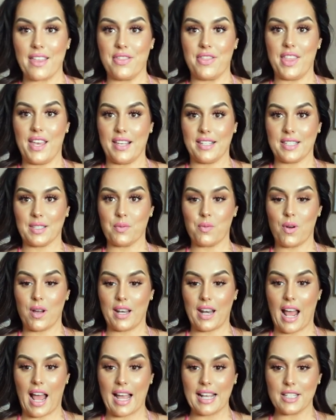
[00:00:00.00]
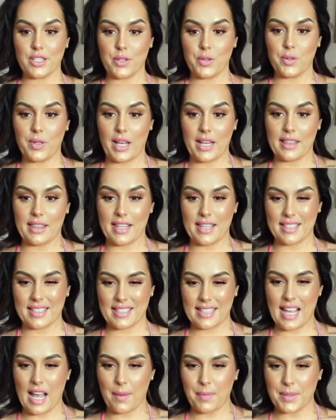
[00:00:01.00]
this one. I do like
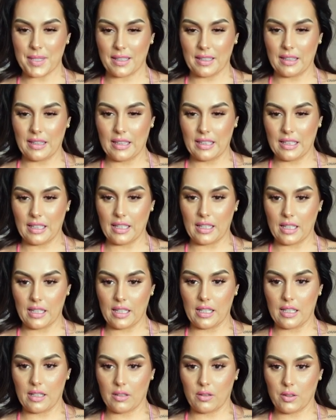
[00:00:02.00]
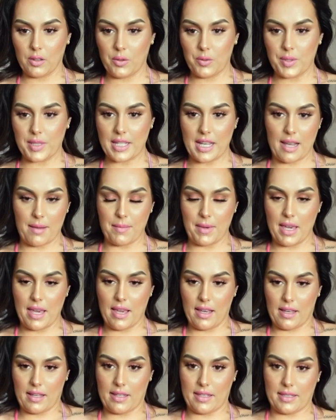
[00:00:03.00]
this. Top's a little loose on me
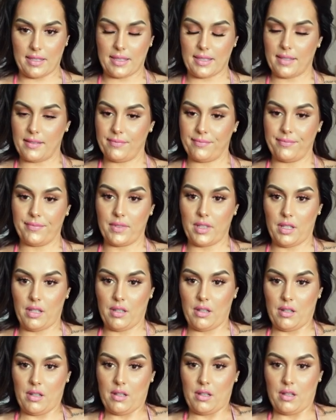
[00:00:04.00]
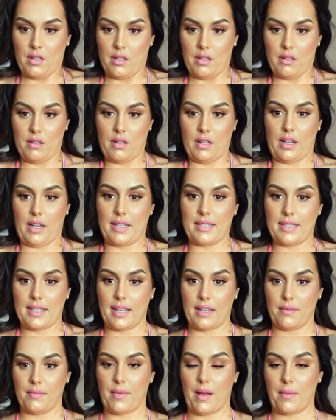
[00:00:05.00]
because, like I
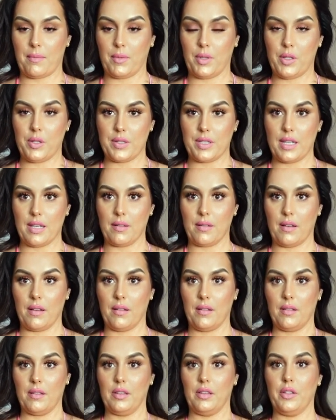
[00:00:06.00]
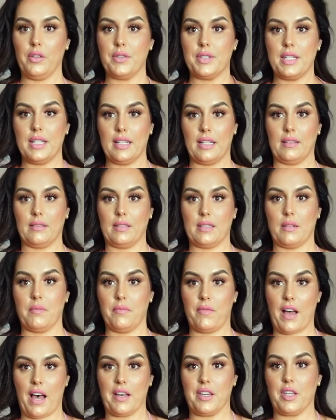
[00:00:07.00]
said, I'm losing losing some
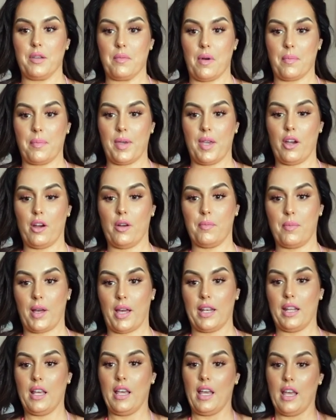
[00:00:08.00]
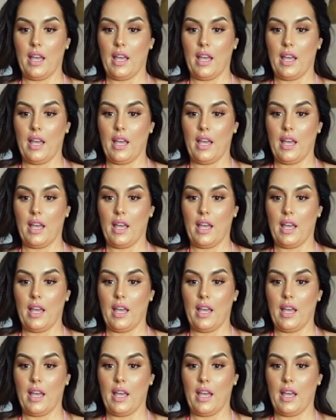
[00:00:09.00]
volume up here, but